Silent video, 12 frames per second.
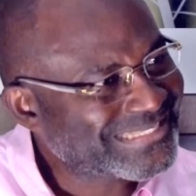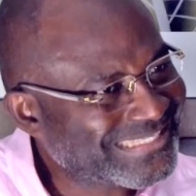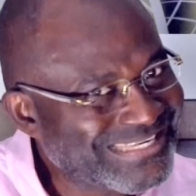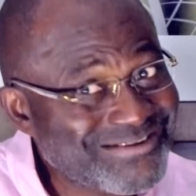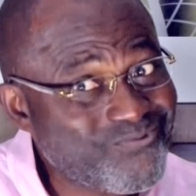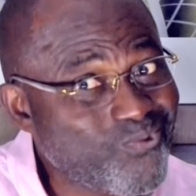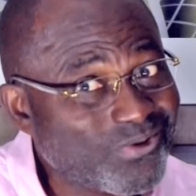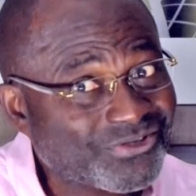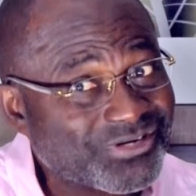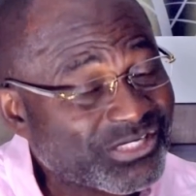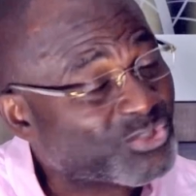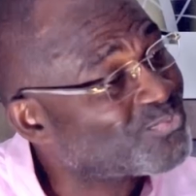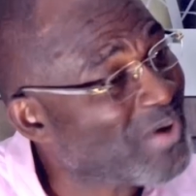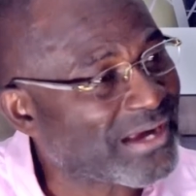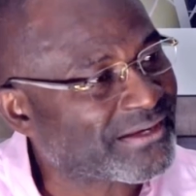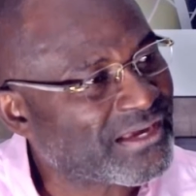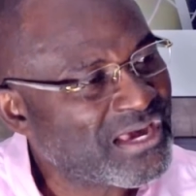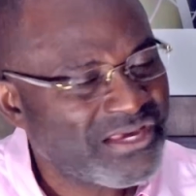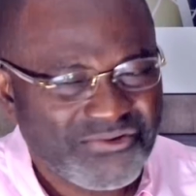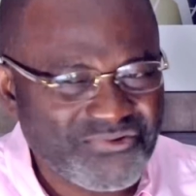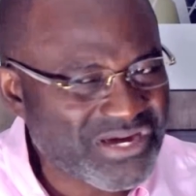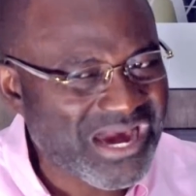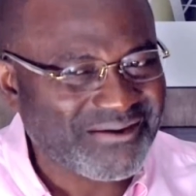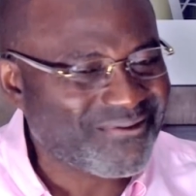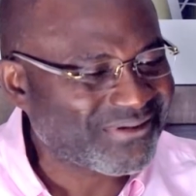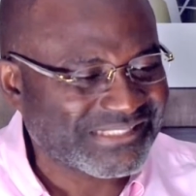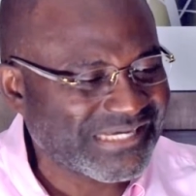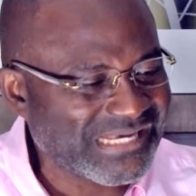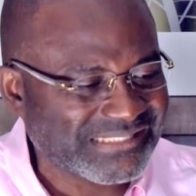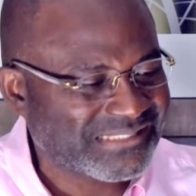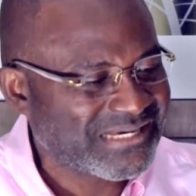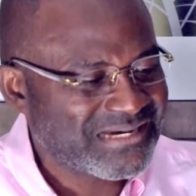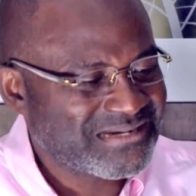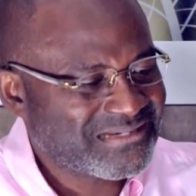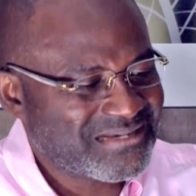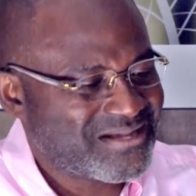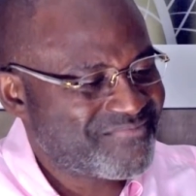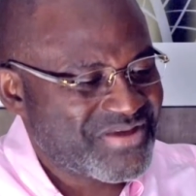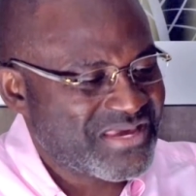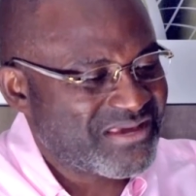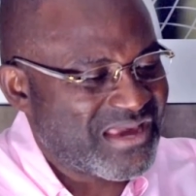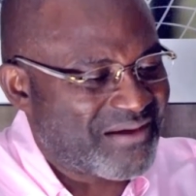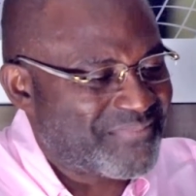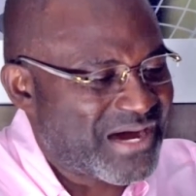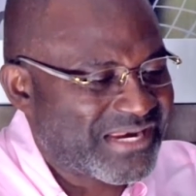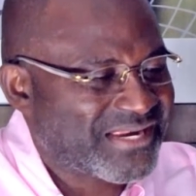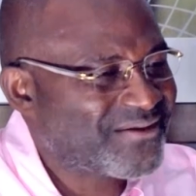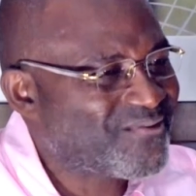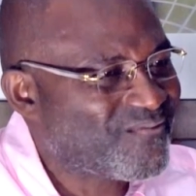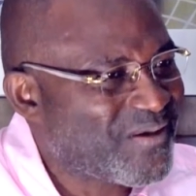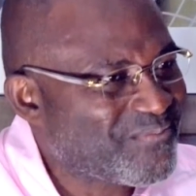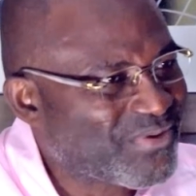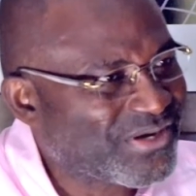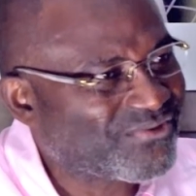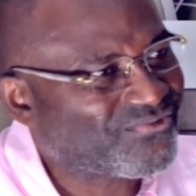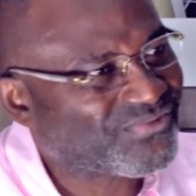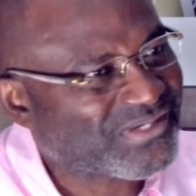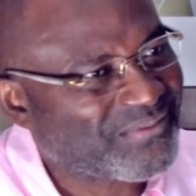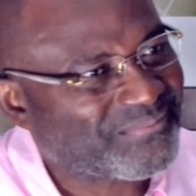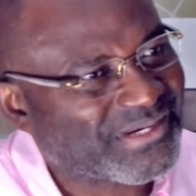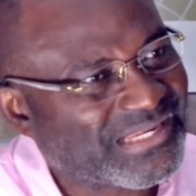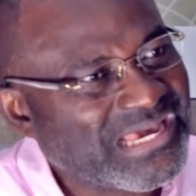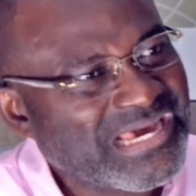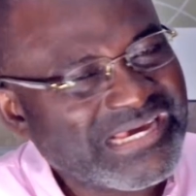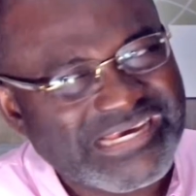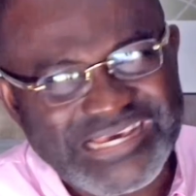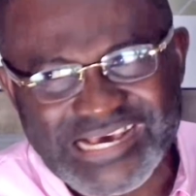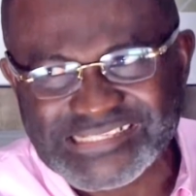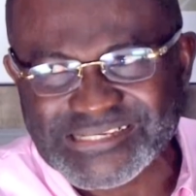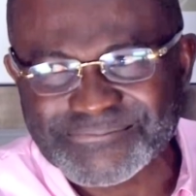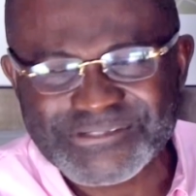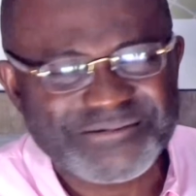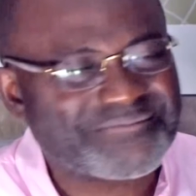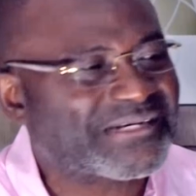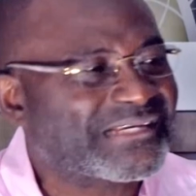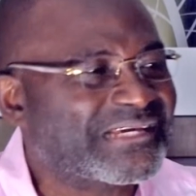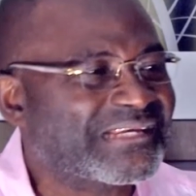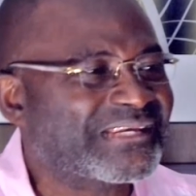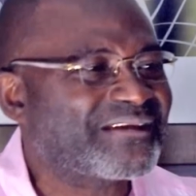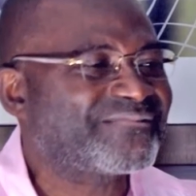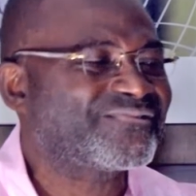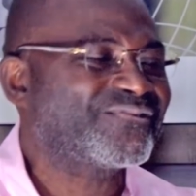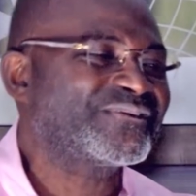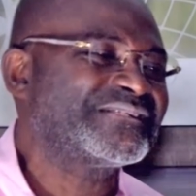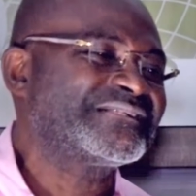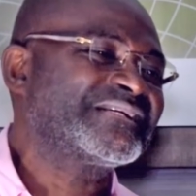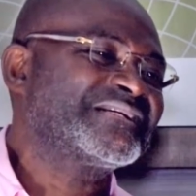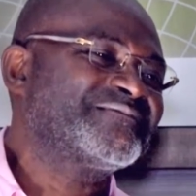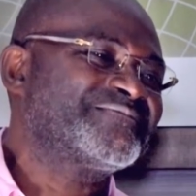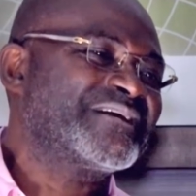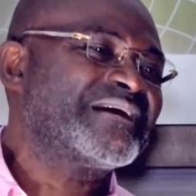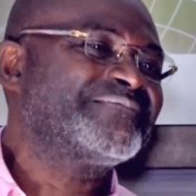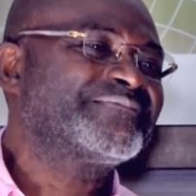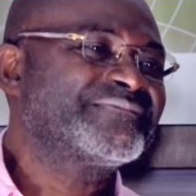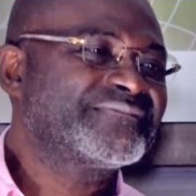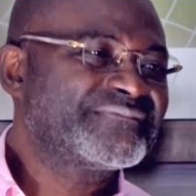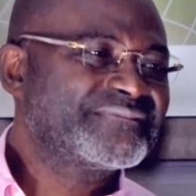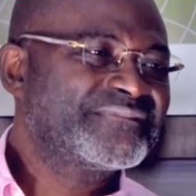Let us see what transpired. You cannot just tell me I'm handing over money to somebody. He accepting money and therefore he's taking bribe.